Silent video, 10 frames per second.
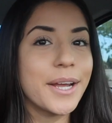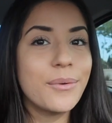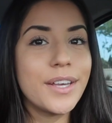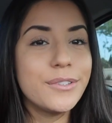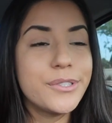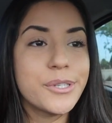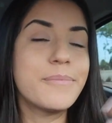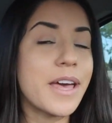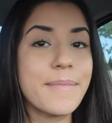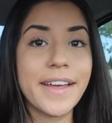I quit
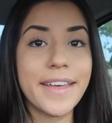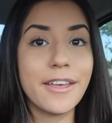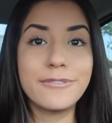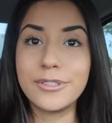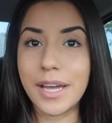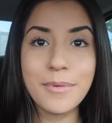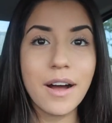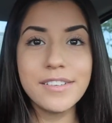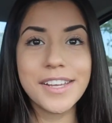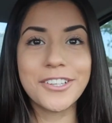YouTube, am I a full-time
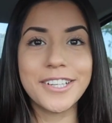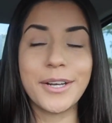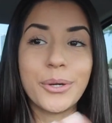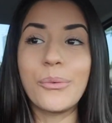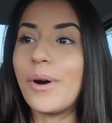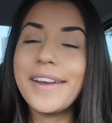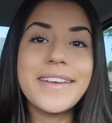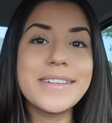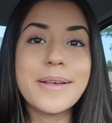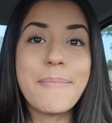content creator?
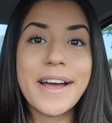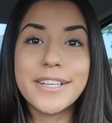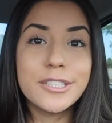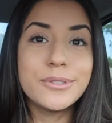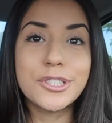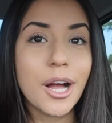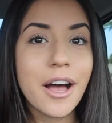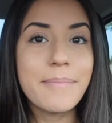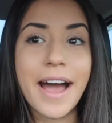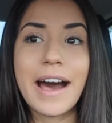What is my new
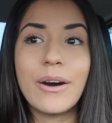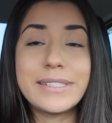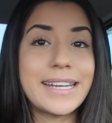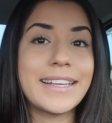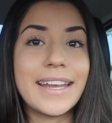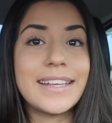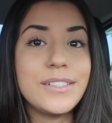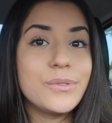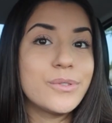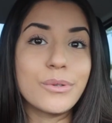job? How did I get
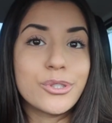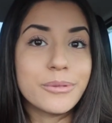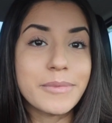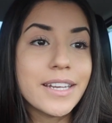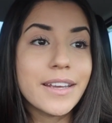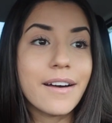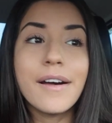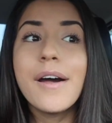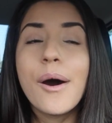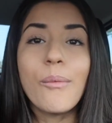into social
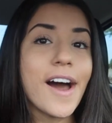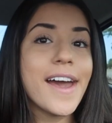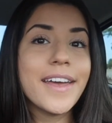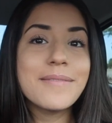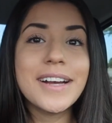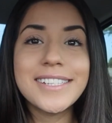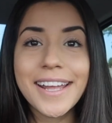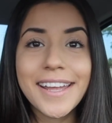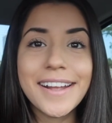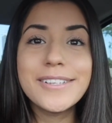media? Why am I
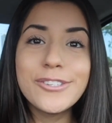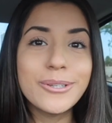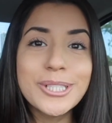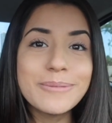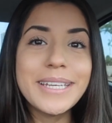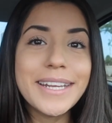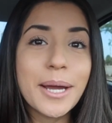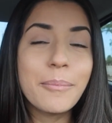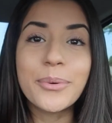taking a social media